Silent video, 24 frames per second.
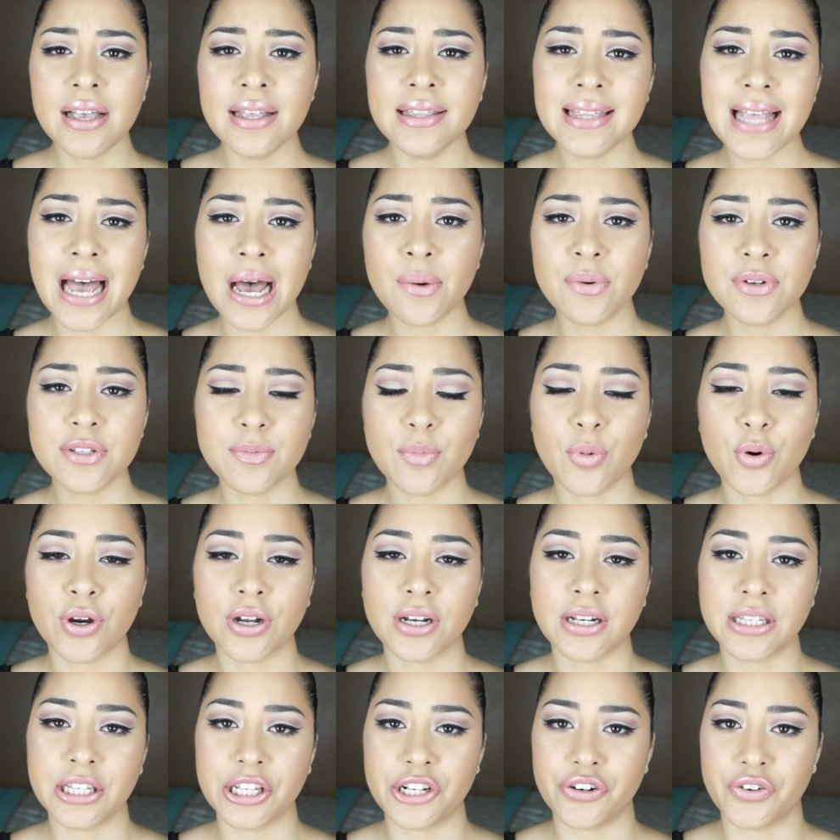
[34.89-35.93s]
That was
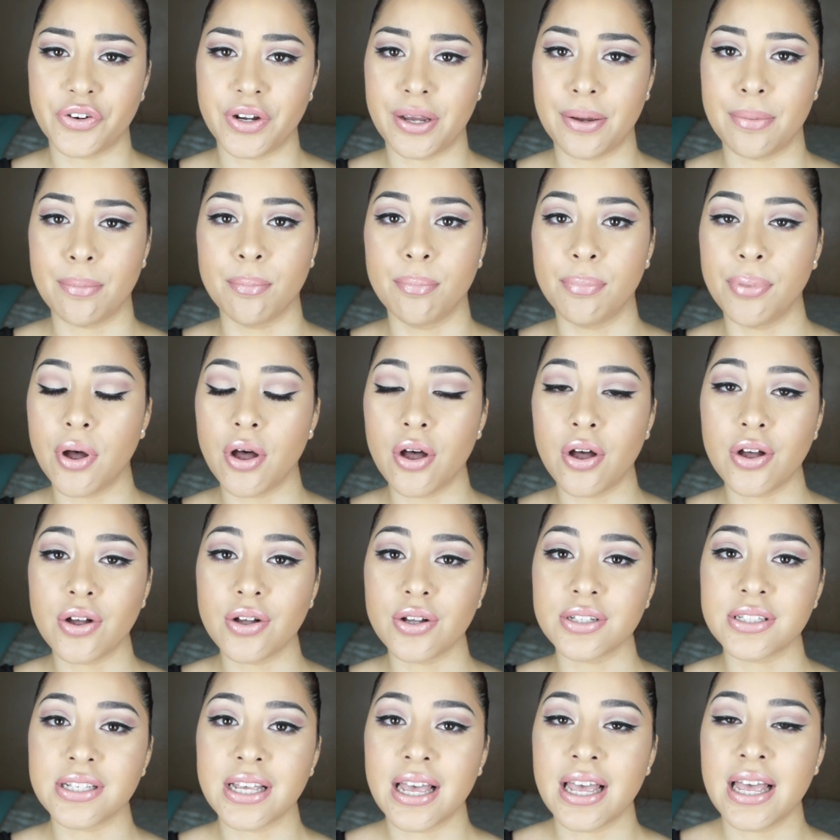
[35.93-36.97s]
more glittery and
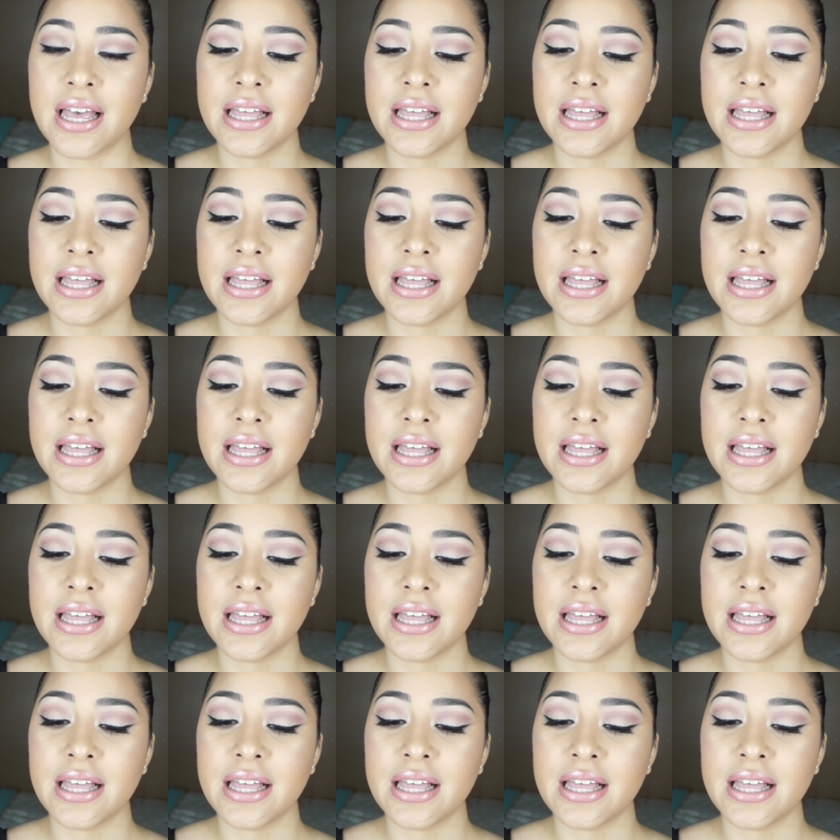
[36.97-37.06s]
bold.